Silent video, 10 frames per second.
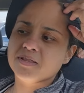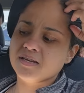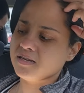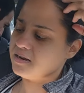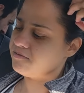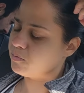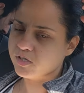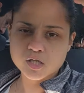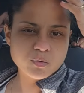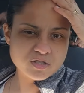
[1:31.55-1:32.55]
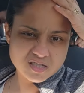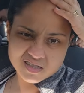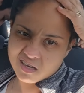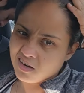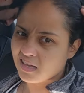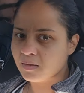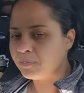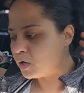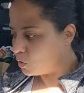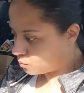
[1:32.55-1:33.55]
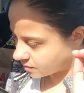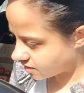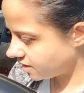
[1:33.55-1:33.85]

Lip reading: but they didn't have the one she wanted. They only had the blue, but